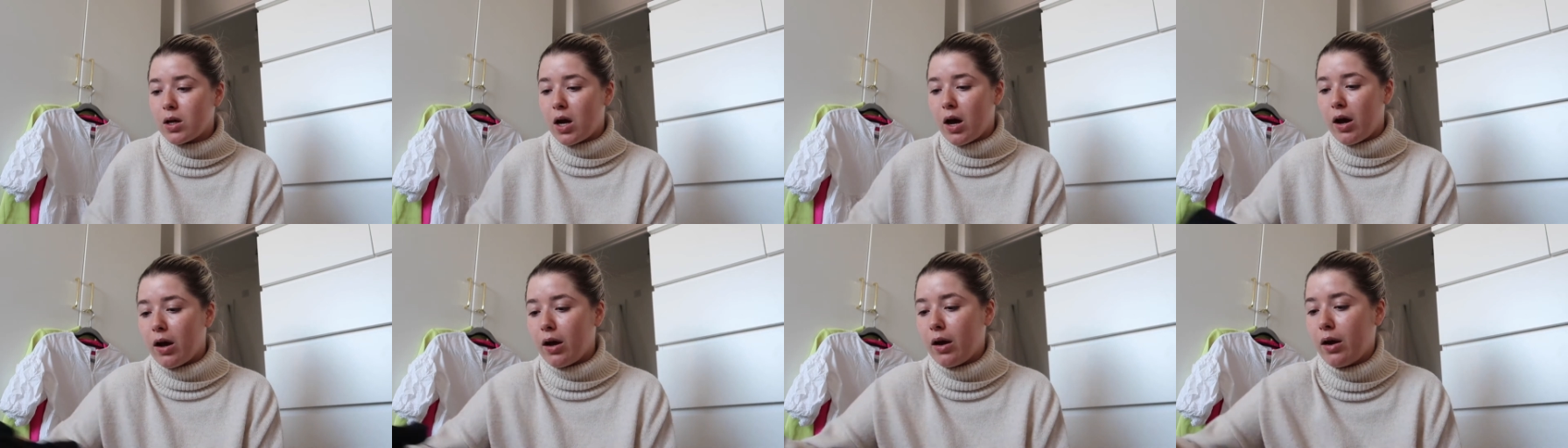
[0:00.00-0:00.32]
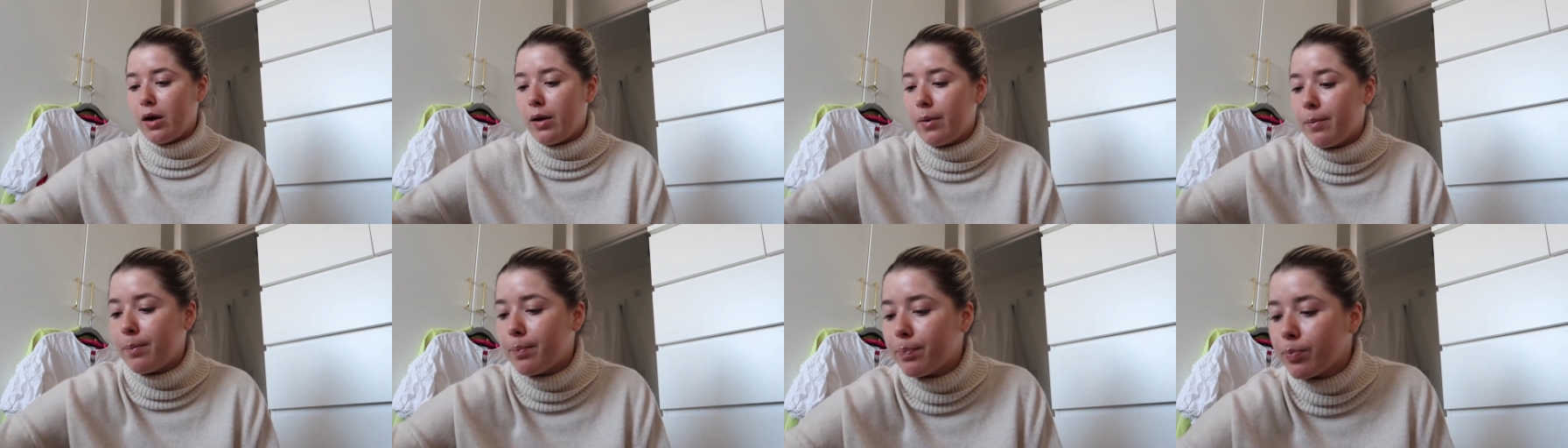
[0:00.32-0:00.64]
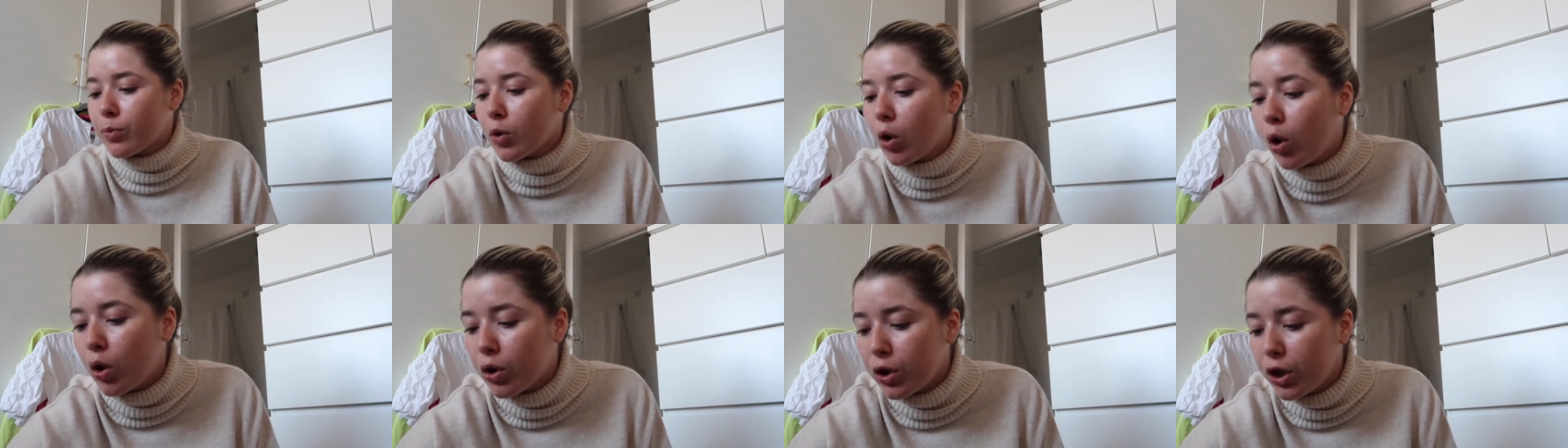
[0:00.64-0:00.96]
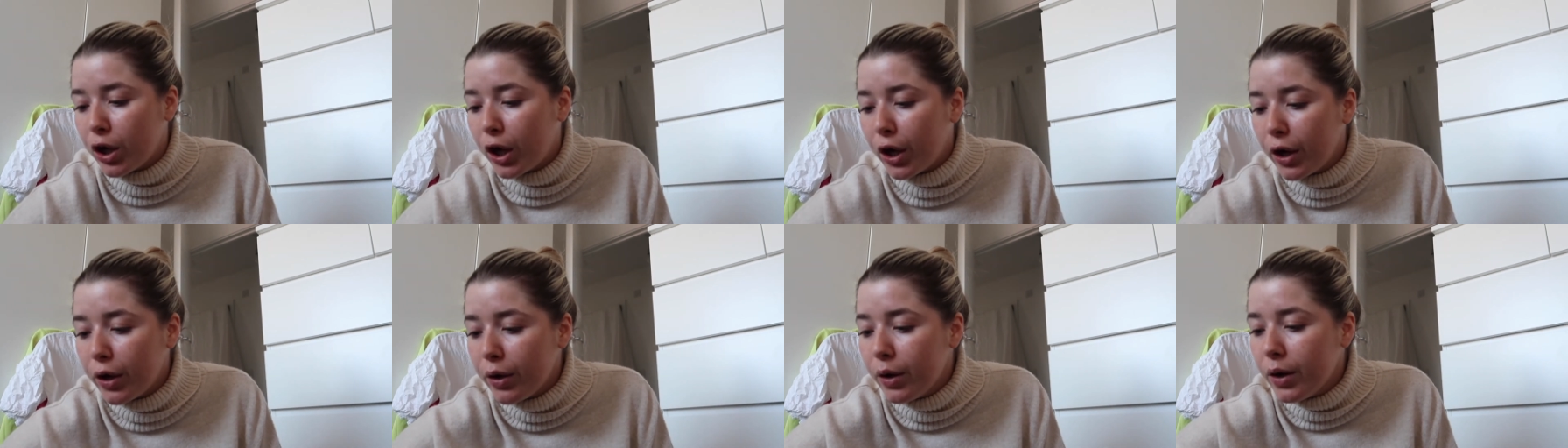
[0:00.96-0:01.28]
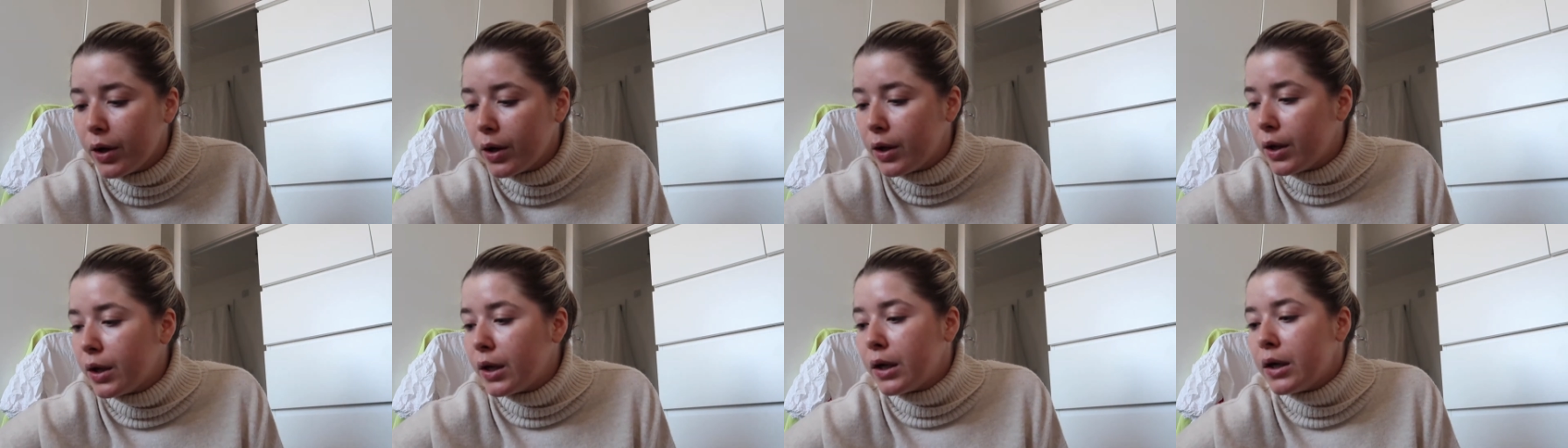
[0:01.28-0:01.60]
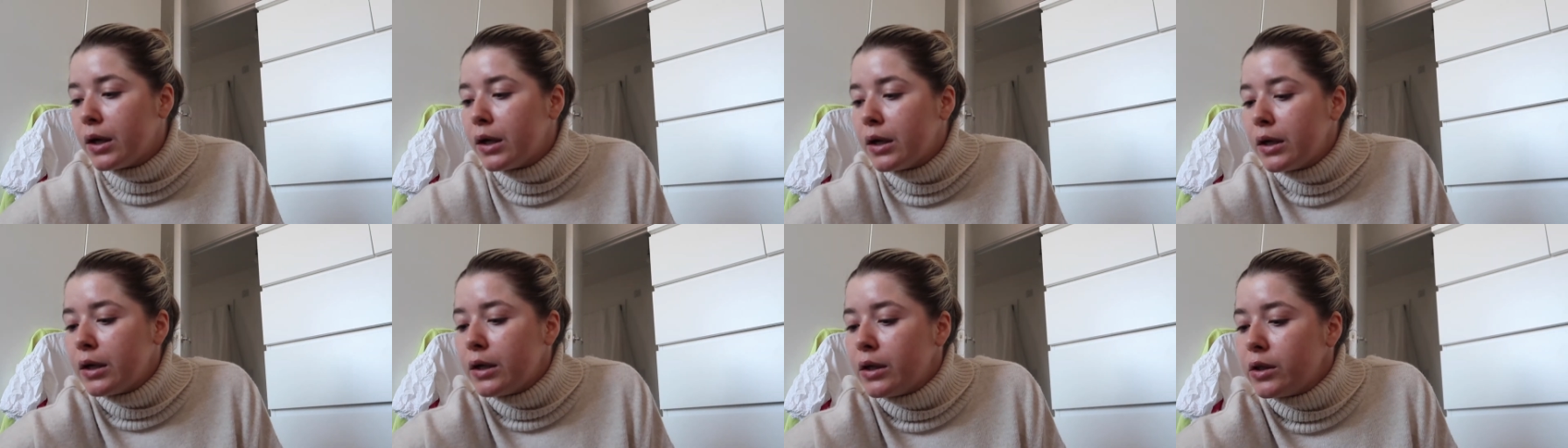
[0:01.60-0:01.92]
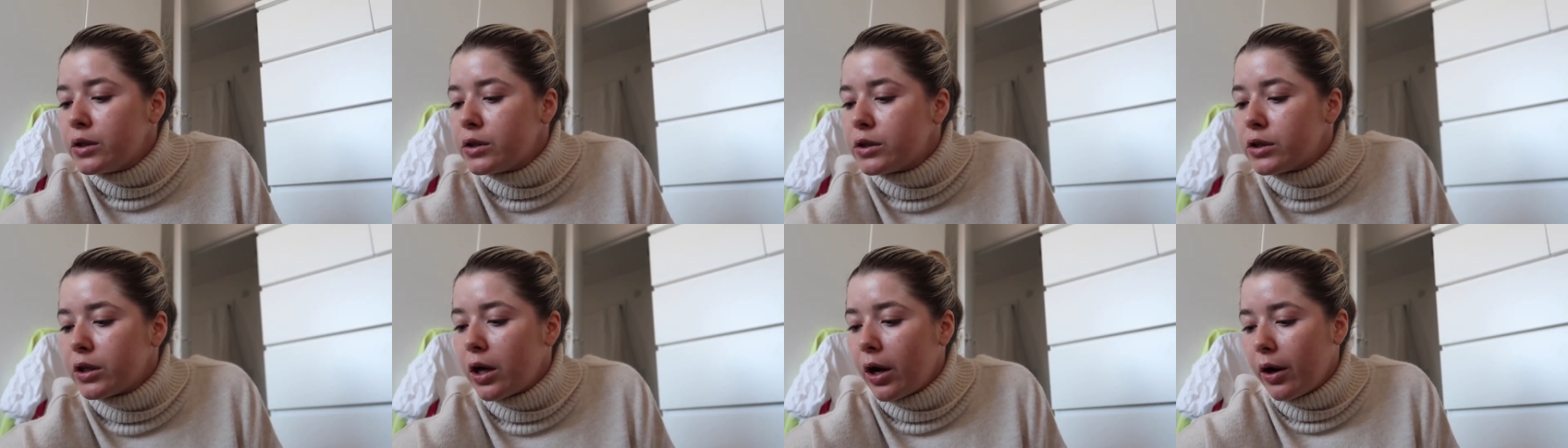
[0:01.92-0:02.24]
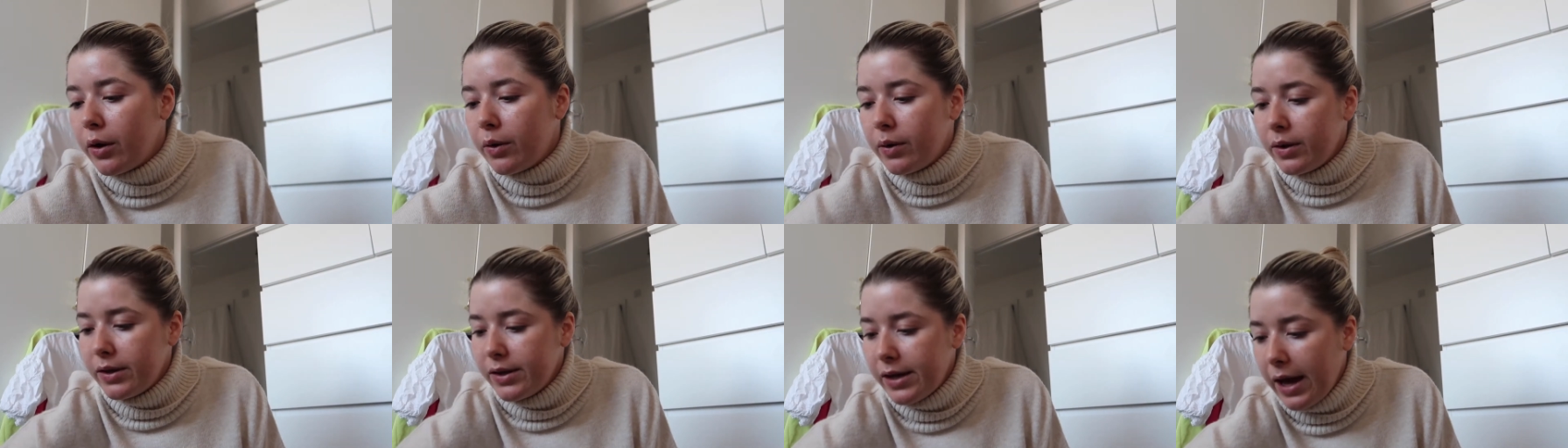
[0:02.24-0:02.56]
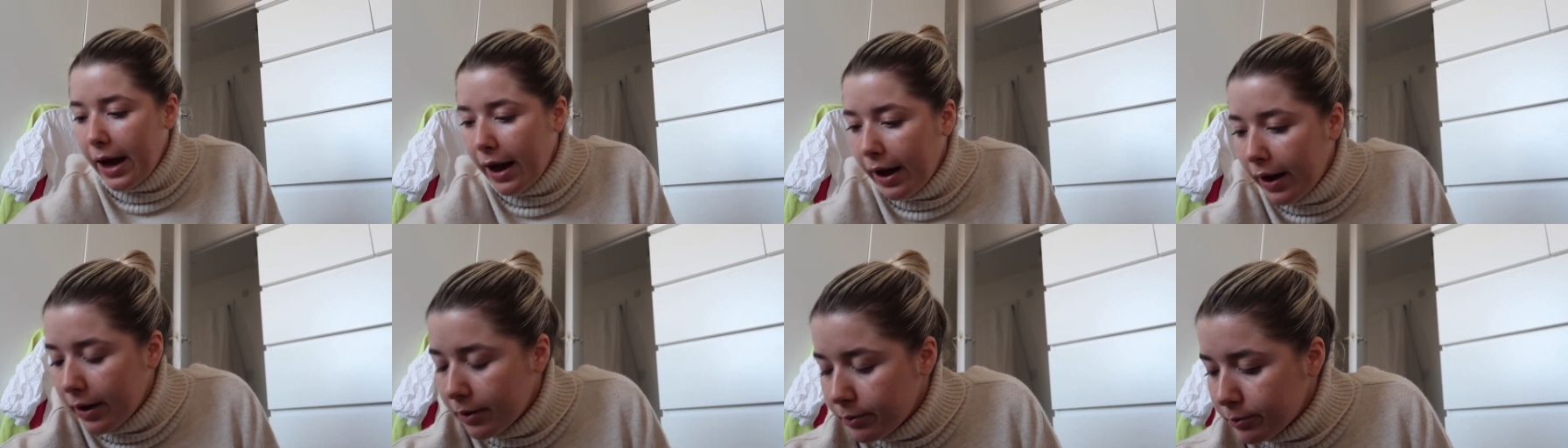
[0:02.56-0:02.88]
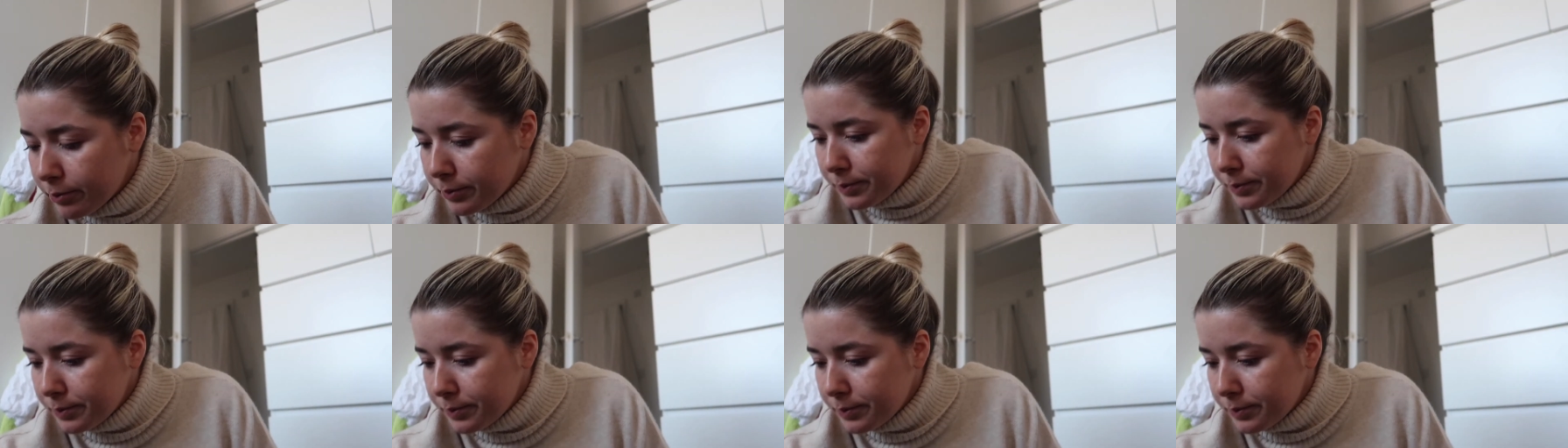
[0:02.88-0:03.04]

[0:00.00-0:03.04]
on you. So yeah,